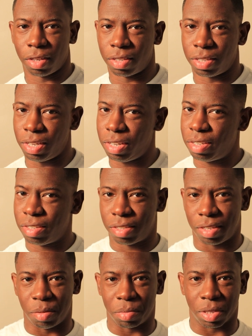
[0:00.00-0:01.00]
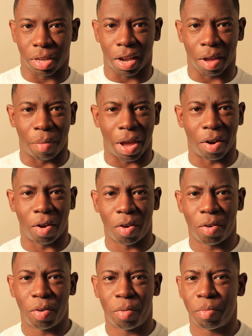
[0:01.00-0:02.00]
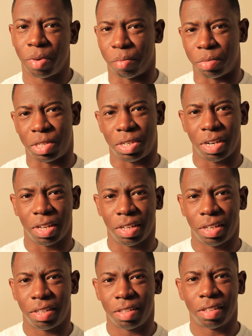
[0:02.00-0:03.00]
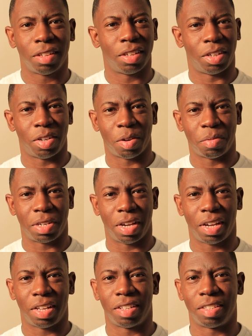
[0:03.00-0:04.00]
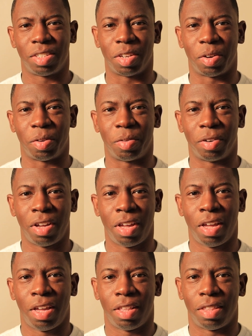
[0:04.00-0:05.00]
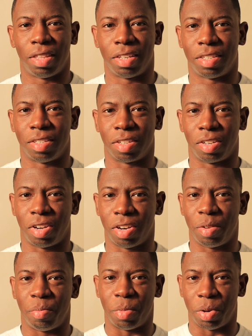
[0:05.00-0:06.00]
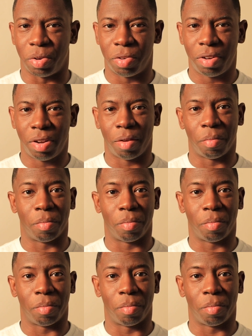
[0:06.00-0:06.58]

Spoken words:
see, it seems like I'm at home, I'm chilling, you know what I'm saying? So this is a good mood.